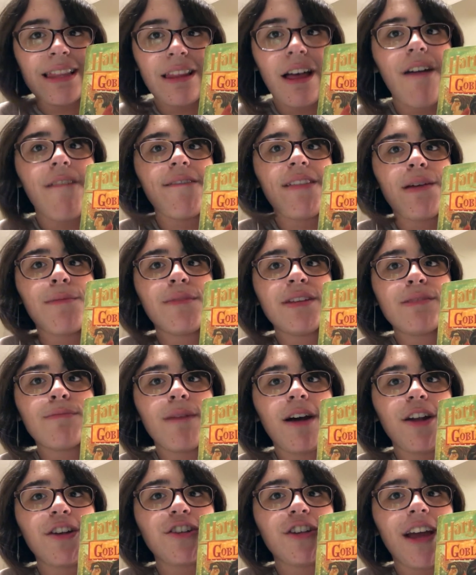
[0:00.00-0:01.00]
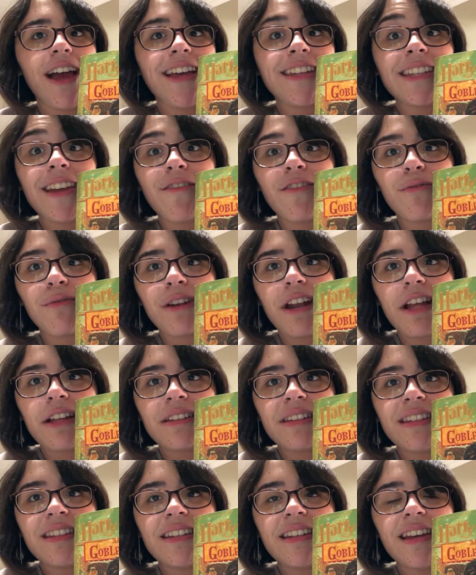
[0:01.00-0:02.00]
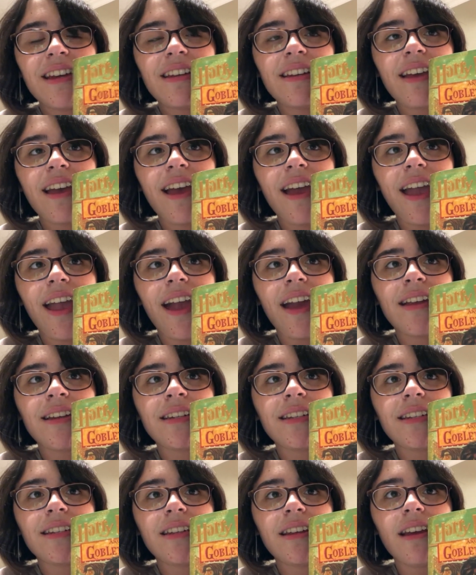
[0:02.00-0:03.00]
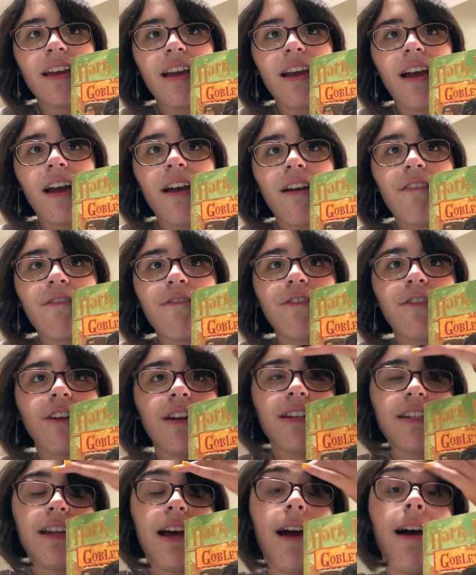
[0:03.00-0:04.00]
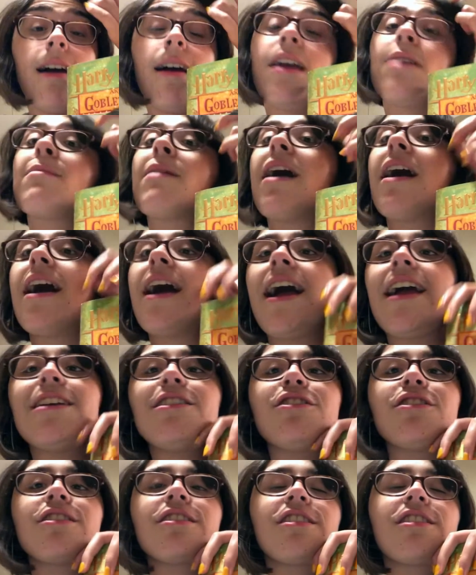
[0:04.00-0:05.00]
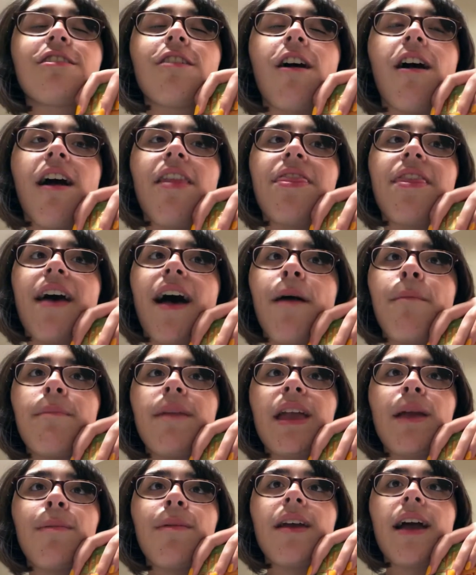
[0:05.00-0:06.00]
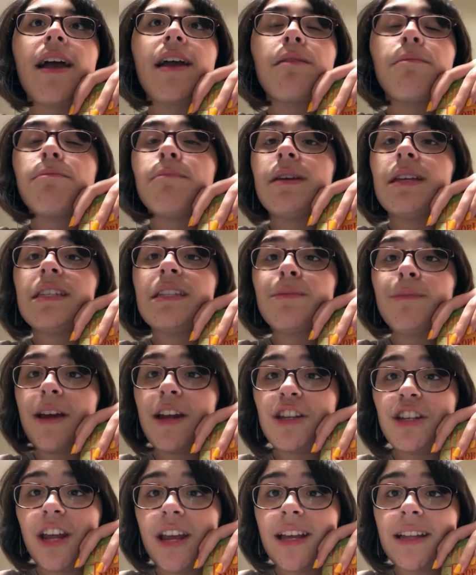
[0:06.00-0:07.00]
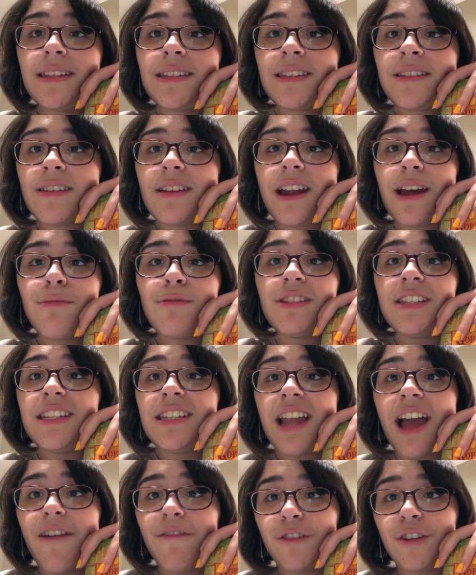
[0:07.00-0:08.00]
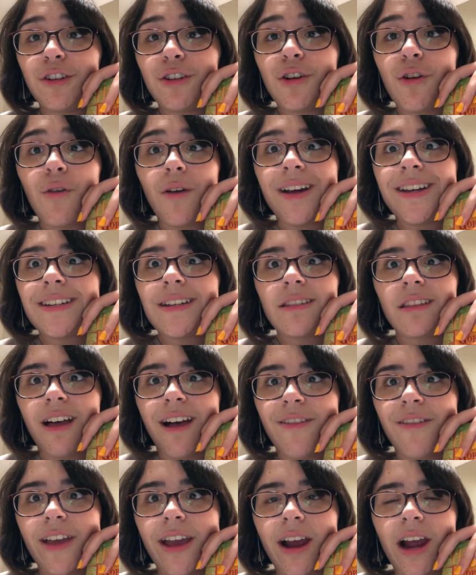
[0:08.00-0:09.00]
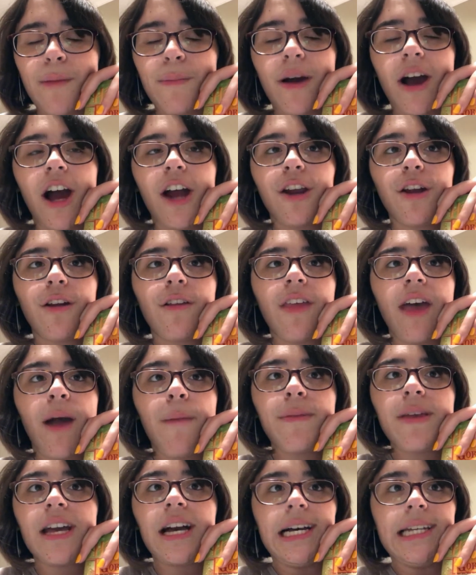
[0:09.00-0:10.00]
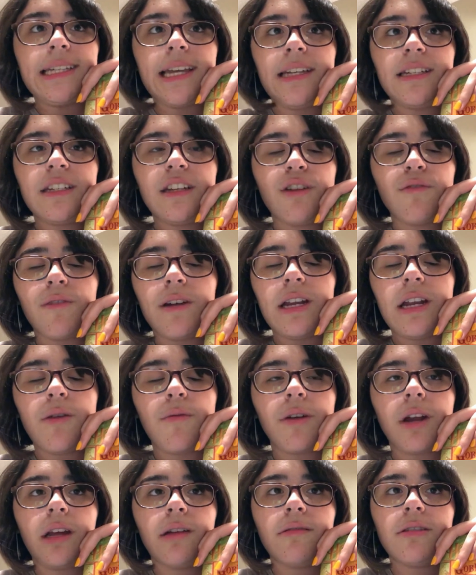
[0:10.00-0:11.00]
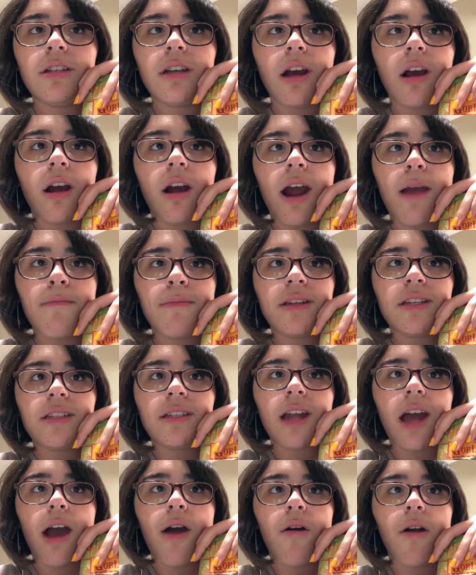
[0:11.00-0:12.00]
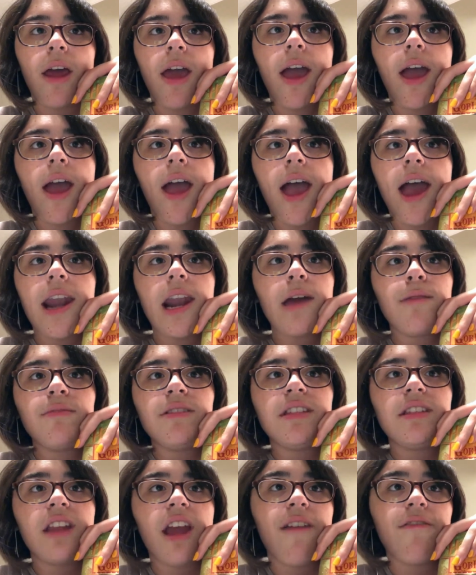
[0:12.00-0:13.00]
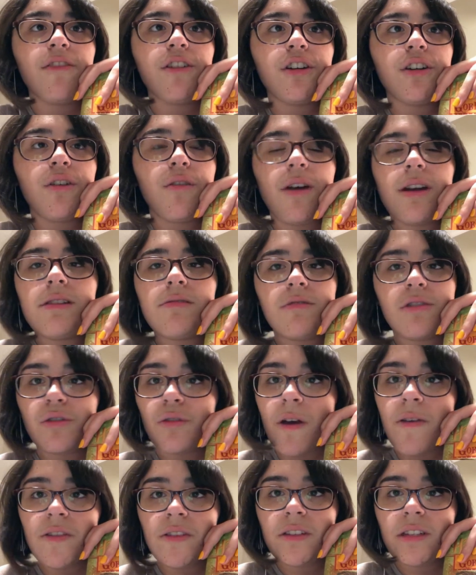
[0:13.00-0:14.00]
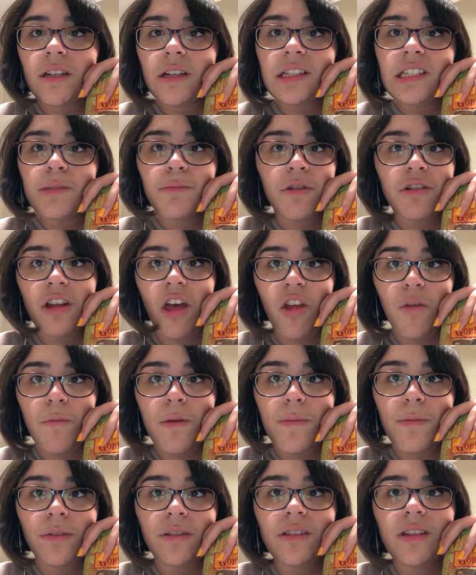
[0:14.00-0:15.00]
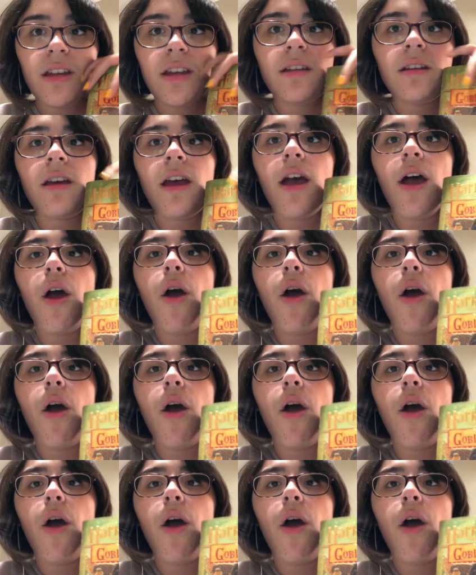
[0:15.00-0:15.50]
love them as much as everyone else did, and for a time, I just thought that maybe I had missed my chance and that I was never going to love Harry Potter, that because I didn't read it when I was younger, I missed out, and I was never going to enjoy the series as much as other people did.